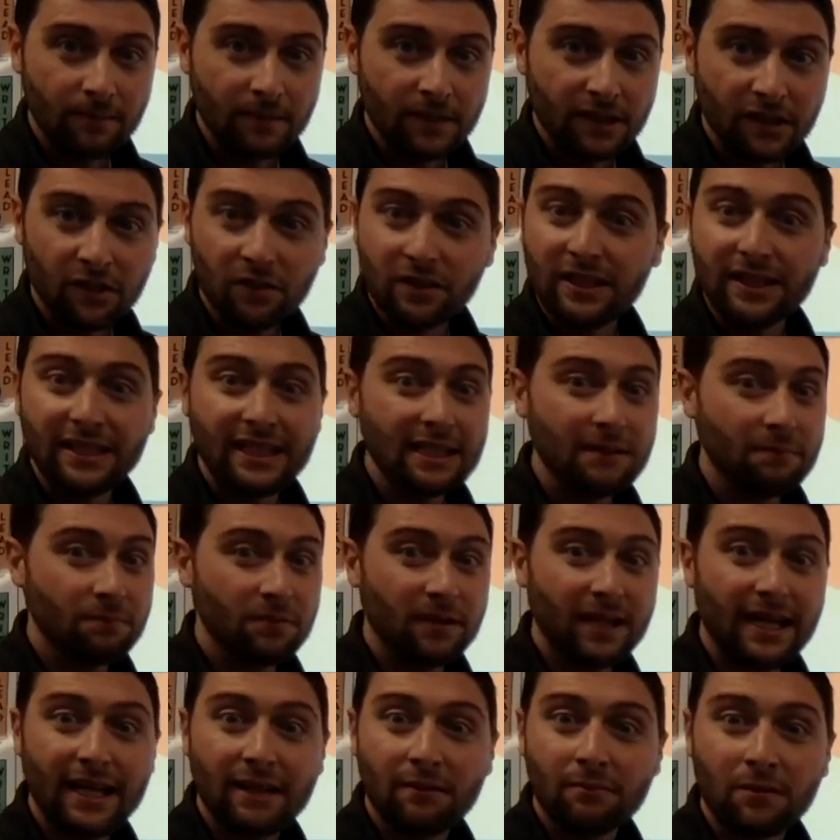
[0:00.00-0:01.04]
You can keep
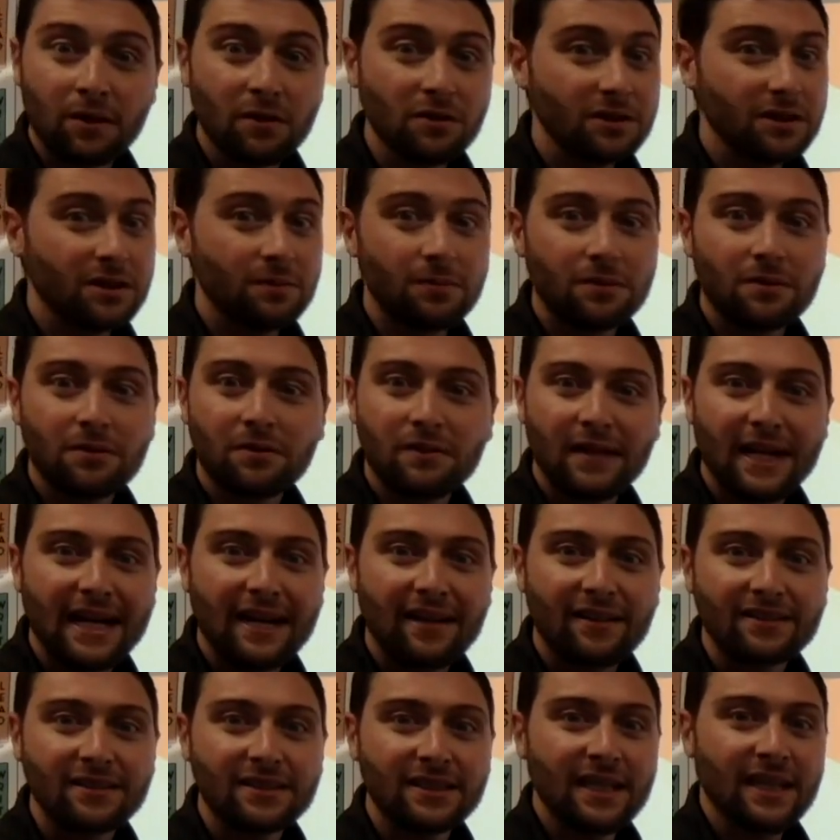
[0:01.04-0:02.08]
playing multiple
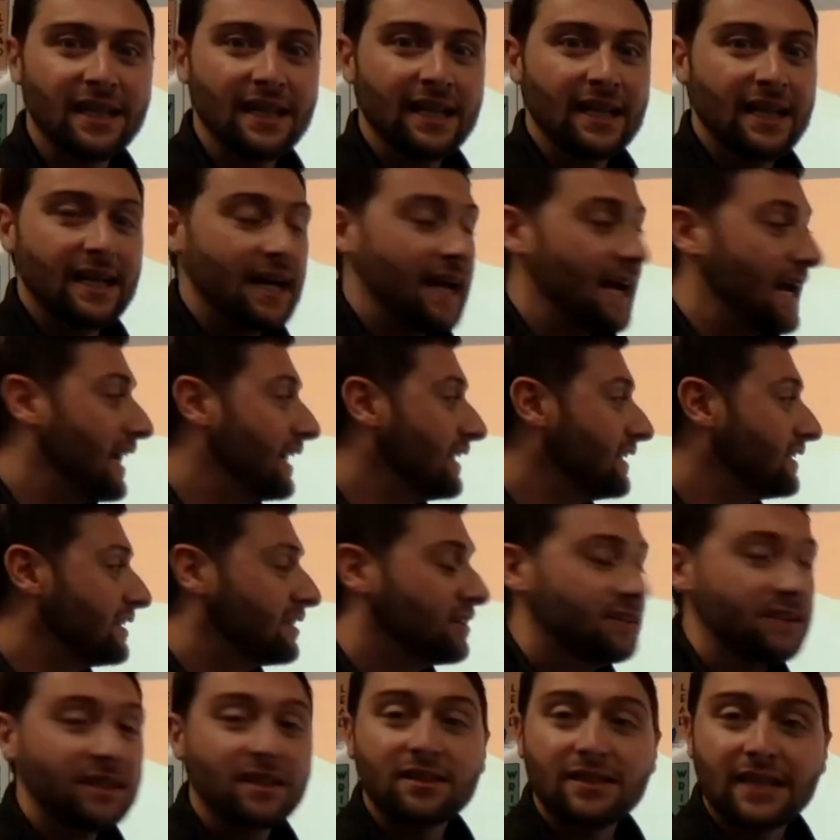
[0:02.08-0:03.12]
rounds until
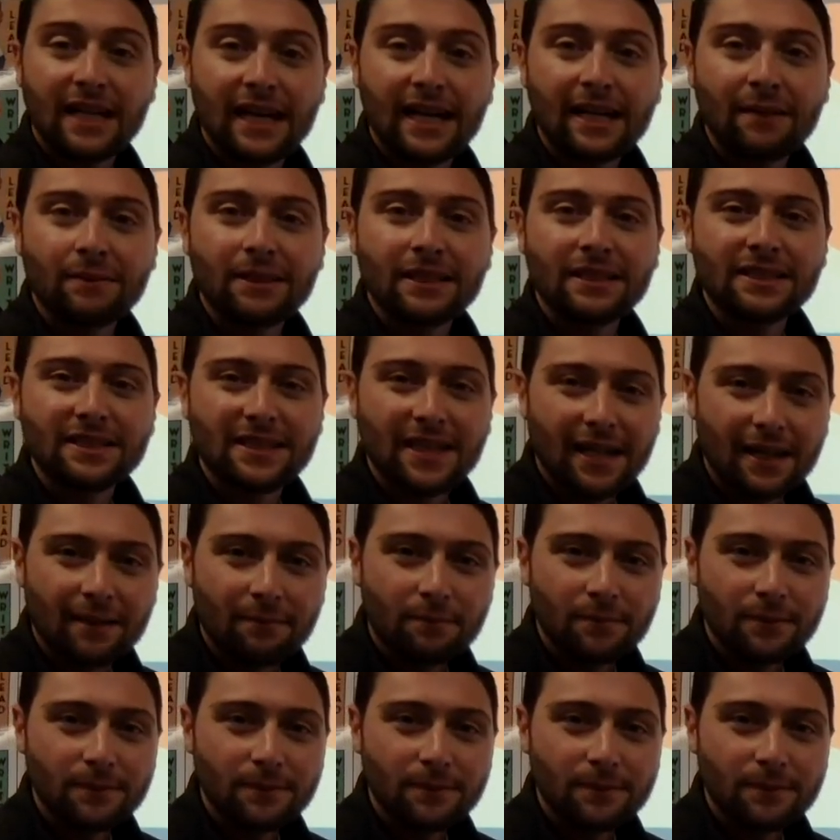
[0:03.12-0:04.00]
your time is up.